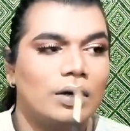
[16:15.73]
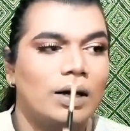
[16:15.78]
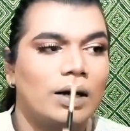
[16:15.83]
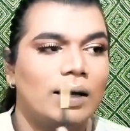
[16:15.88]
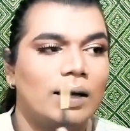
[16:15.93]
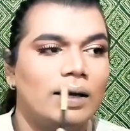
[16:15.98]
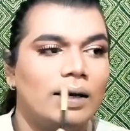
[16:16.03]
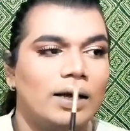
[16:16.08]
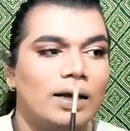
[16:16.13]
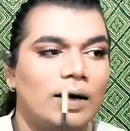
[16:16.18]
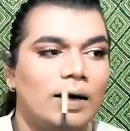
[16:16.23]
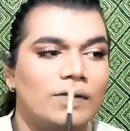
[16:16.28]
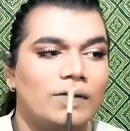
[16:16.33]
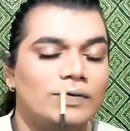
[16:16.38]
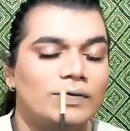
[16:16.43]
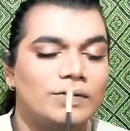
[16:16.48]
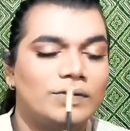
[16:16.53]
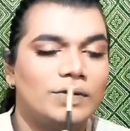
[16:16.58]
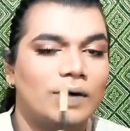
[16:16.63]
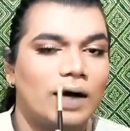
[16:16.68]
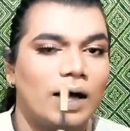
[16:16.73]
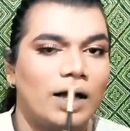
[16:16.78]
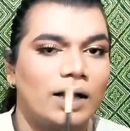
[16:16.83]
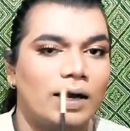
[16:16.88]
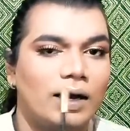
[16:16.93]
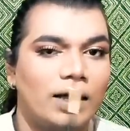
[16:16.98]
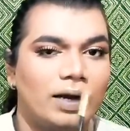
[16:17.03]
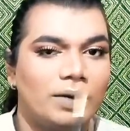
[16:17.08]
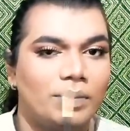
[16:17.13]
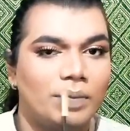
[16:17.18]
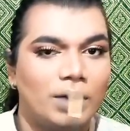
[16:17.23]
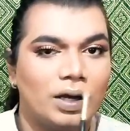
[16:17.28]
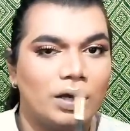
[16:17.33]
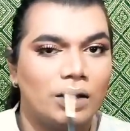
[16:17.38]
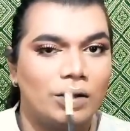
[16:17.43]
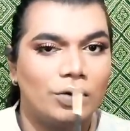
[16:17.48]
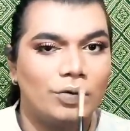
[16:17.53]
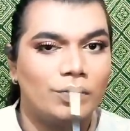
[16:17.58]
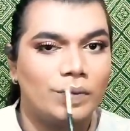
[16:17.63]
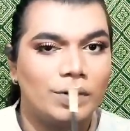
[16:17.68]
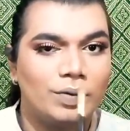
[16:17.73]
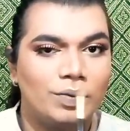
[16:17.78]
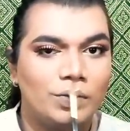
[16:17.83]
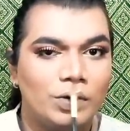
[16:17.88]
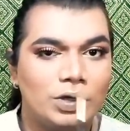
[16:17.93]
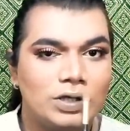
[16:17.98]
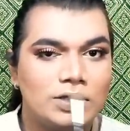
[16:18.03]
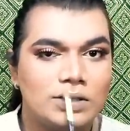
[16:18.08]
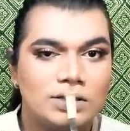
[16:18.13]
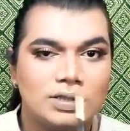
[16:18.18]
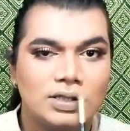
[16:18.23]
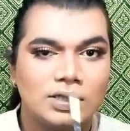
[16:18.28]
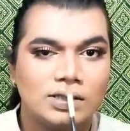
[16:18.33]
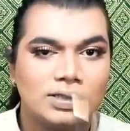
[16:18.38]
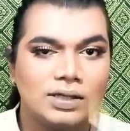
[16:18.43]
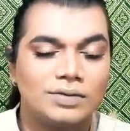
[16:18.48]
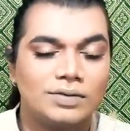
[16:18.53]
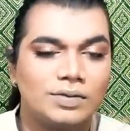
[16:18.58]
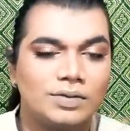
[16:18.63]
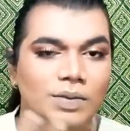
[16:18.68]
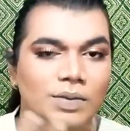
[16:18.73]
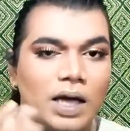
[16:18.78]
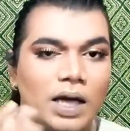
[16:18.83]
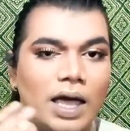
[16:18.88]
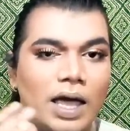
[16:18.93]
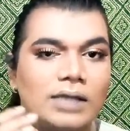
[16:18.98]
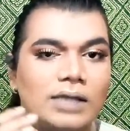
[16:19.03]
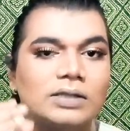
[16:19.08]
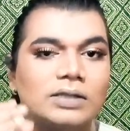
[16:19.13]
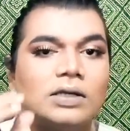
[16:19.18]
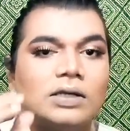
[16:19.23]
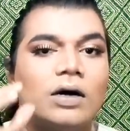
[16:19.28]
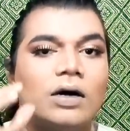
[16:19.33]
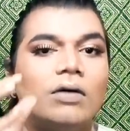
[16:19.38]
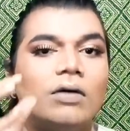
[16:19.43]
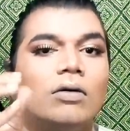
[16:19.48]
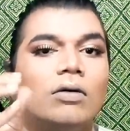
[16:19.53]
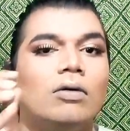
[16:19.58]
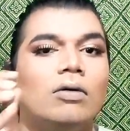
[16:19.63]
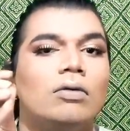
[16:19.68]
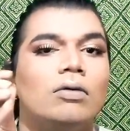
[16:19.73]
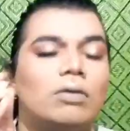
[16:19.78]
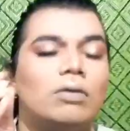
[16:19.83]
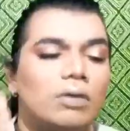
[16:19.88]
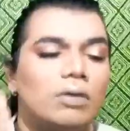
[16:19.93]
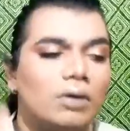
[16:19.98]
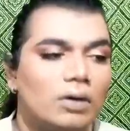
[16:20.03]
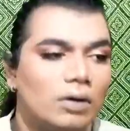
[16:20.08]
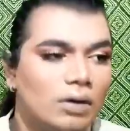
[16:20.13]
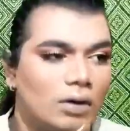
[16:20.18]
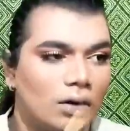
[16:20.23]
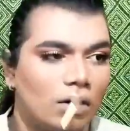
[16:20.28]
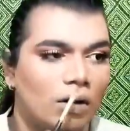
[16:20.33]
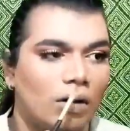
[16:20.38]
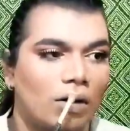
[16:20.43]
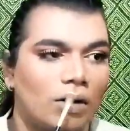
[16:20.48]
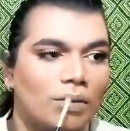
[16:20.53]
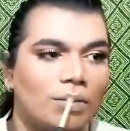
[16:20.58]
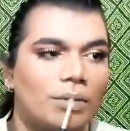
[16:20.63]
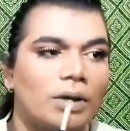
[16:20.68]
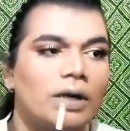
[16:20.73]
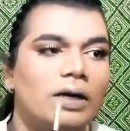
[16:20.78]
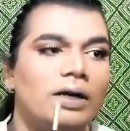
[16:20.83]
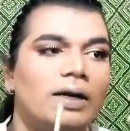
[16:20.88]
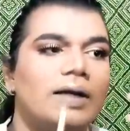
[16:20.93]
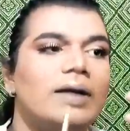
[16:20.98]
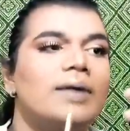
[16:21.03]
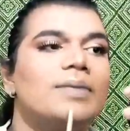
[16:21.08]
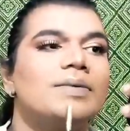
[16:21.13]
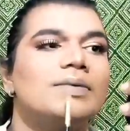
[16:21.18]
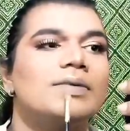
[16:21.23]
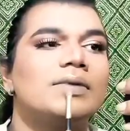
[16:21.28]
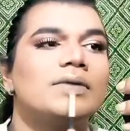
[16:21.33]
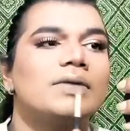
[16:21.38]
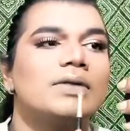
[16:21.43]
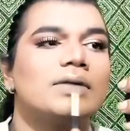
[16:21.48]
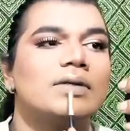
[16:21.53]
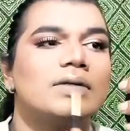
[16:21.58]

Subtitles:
I love to highlight my cupid bow. It just gives me an extra on my lips.